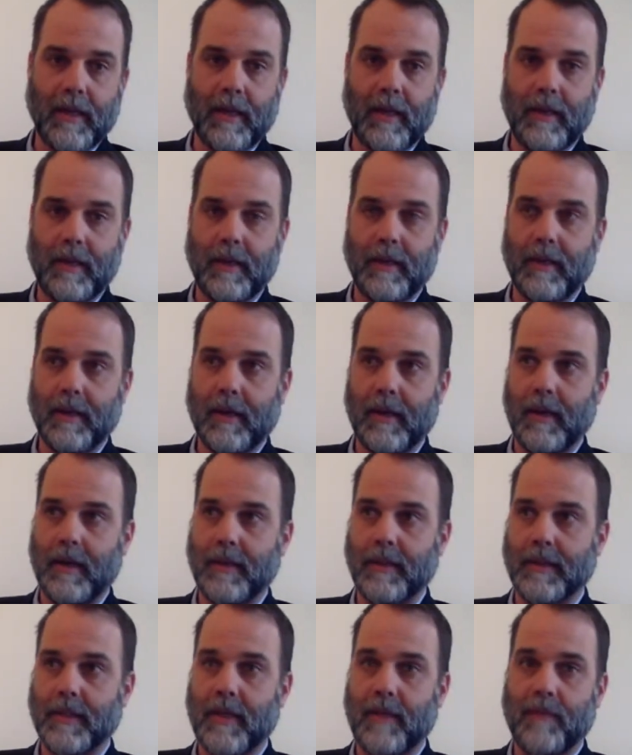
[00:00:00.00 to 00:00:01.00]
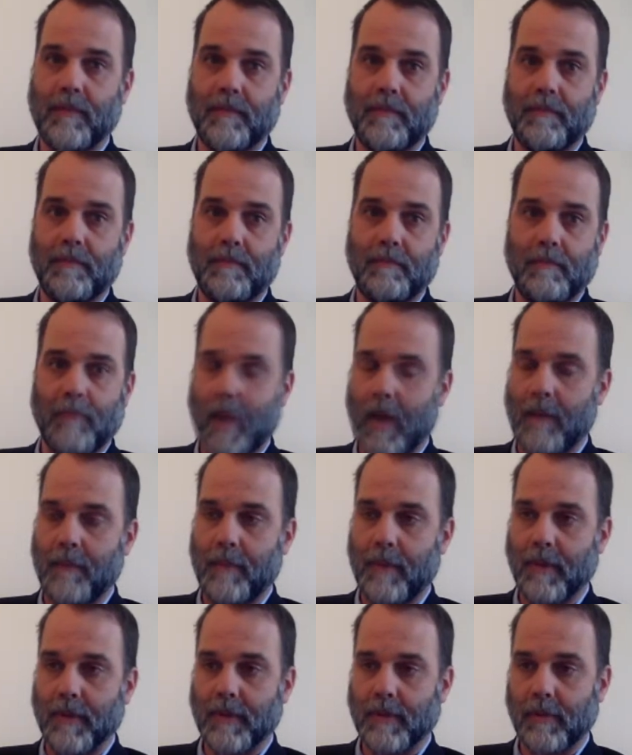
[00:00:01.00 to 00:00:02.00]
I I just have my
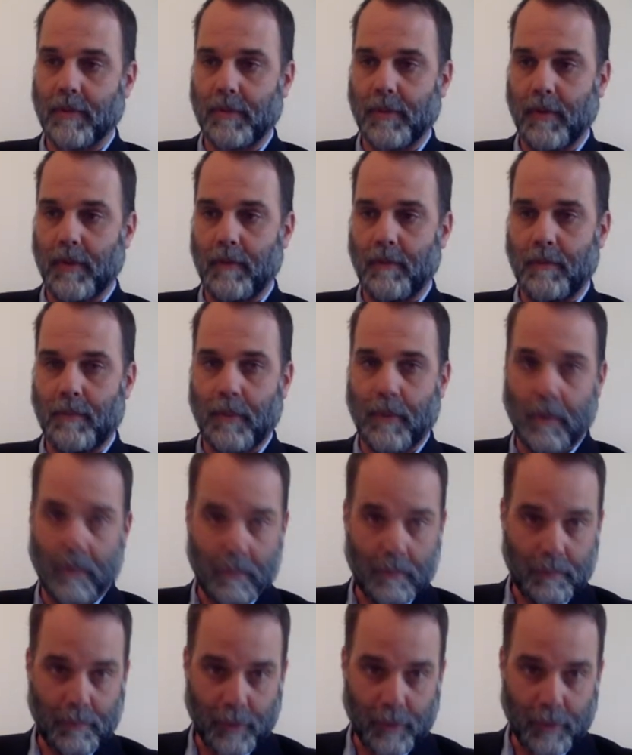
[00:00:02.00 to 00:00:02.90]
personal pro, pro,